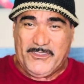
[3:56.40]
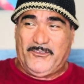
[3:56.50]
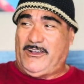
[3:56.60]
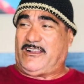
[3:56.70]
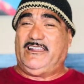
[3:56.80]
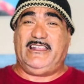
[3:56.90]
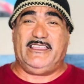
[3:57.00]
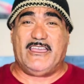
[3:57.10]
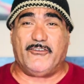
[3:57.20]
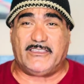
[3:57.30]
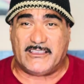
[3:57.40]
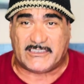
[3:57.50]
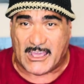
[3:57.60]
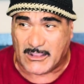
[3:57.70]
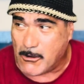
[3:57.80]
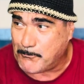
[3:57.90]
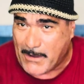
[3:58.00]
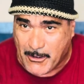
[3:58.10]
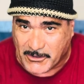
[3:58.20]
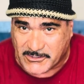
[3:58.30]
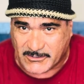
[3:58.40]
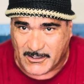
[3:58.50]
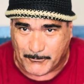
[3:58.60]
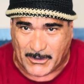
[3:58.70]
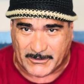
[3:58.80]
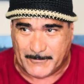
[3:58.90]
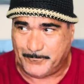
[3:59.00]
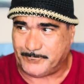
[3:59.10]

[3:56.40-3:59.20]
Well, Kalili never did tell our parents about it.